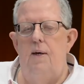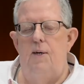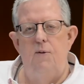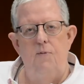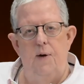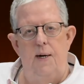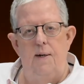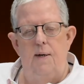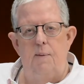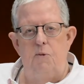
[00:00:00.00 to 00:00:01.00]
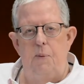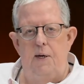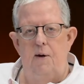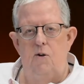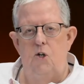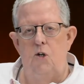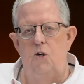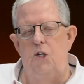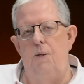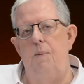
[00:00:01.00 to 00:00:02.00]
He was invited to come speak at our
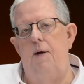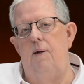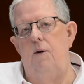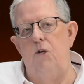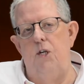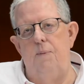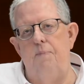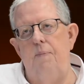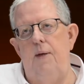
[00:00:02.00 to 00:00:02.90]
church about leadership.